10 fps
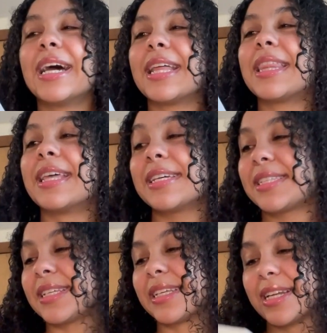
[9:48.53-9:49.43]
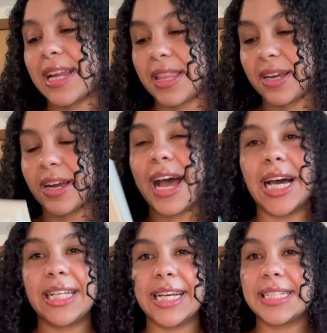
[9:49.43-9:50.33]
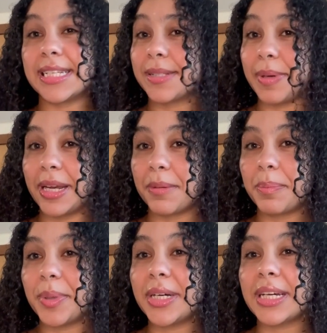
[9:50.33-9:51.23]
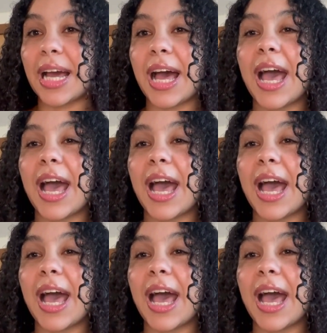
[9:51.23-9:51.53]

This is another highly anticipated book.